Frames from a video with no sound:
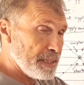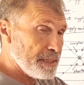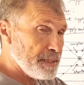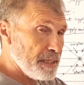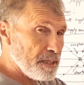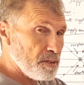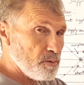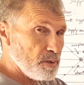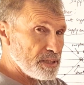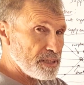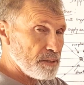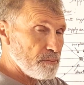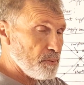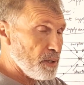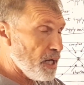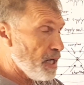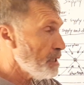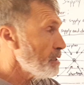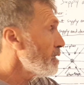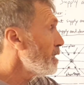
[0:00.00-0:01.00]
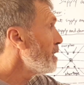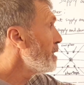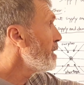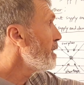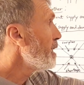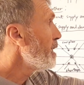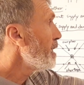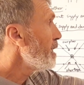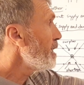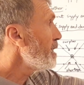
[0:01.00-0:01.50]
than quantity supply,
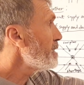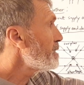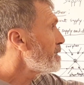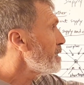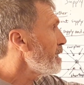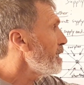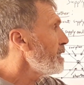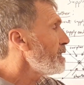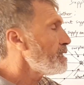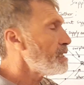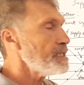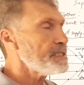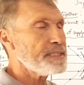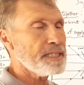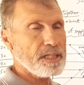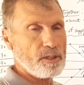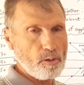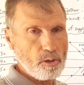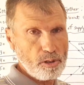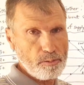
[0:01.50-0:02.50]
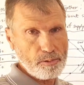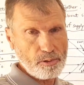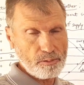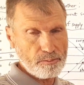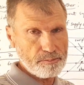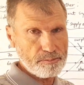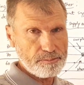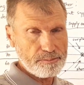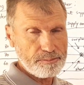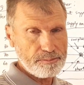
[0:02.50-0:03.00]
is in this equilibrium.
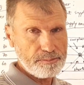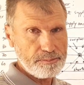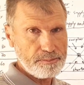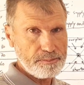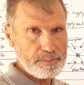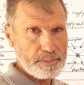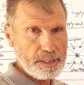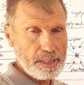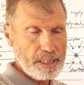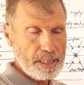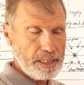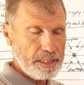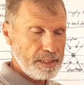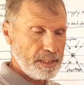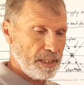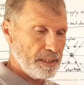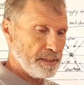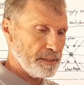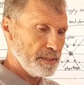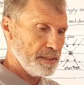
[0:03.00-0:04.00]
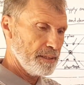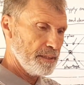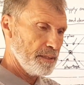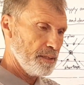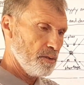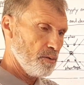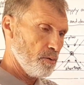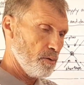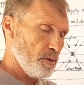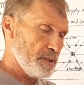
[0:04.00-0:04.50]
In
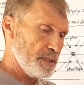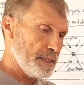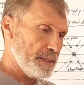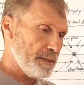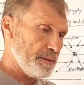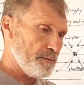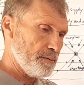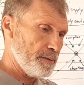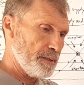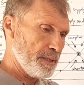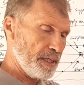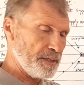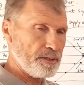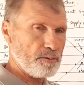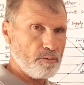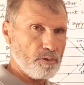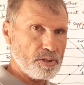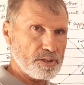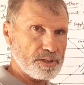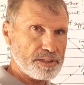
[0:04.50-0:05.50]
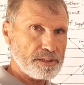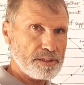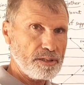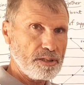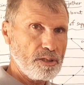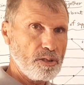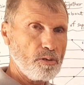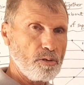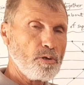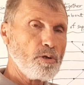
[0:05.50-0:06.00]
other words,
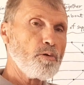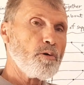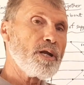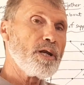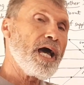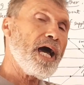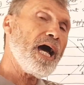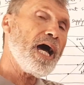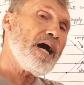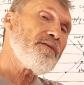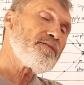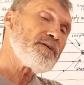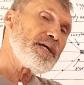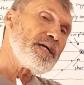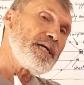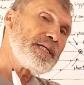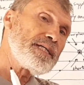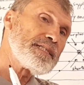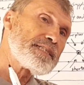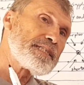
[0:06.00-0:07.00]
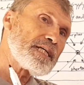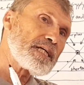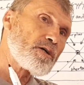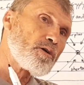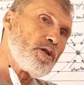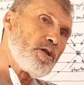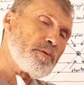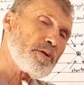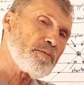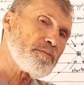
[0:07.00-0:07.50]
we will have a
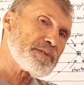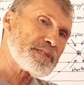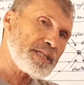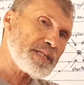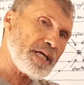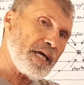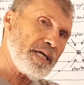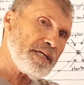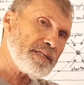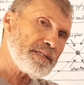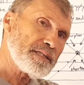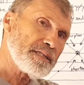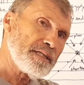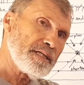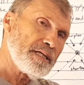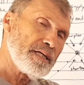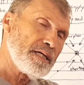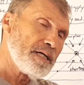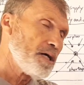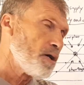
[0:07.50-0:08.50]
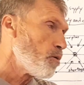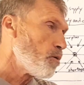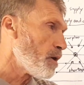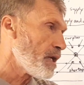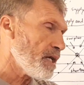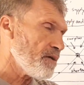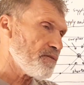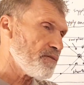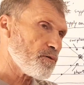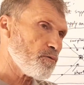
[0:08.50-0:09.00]
disequilibrium state
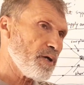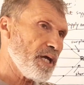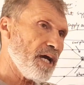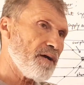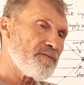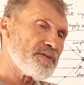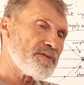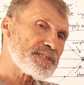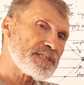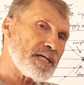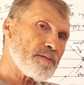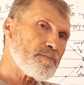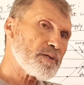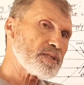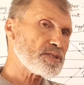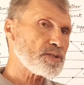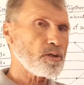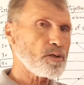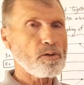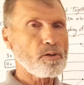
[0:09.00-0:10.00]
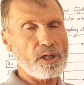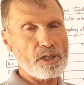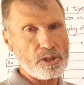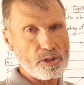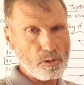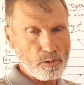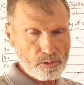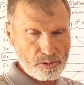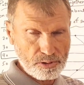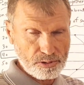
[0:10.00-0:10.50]
whenever we have a surplus or a
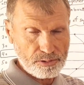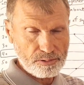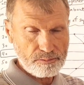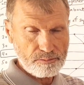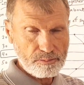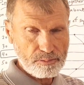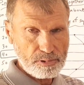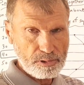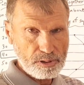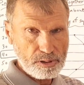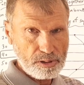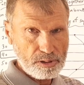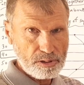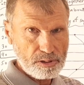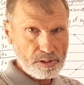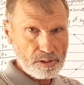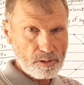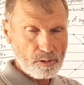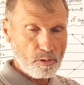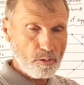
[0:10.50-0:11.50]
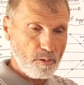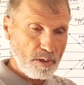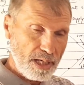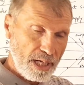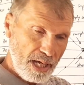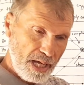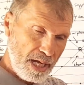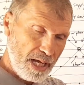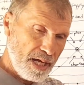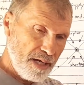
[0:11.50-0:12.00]
shortage. We will
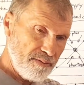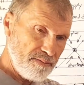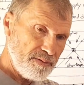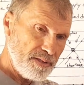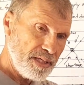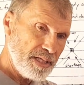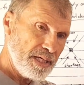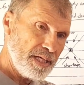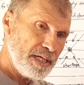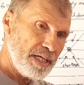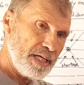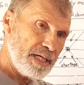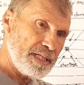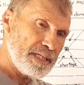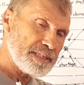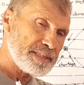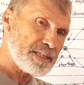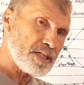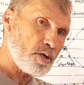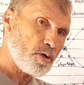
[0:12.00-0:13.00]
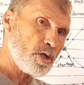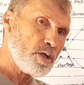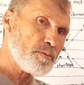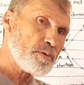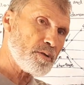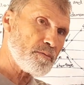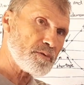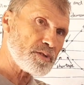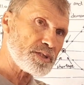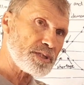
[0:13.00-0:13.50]
have a
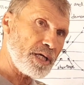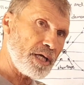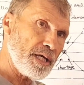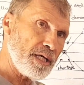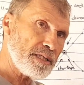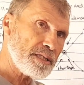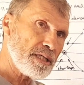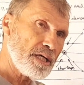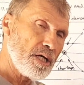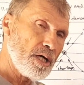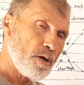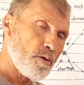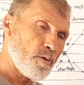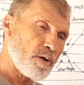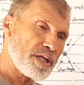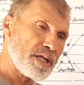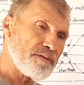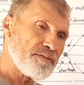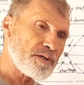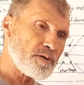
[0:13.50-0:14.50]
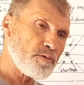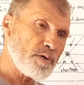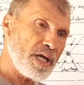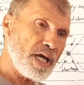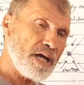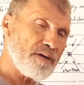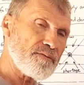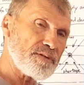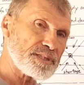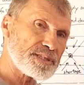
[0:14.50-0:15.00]
disequilibrium state whenever we
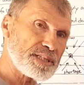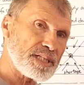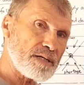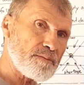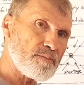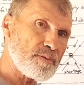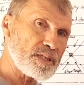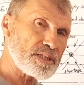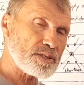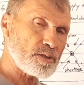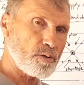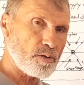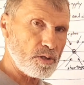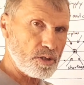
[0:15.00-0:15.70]
have a surplus or a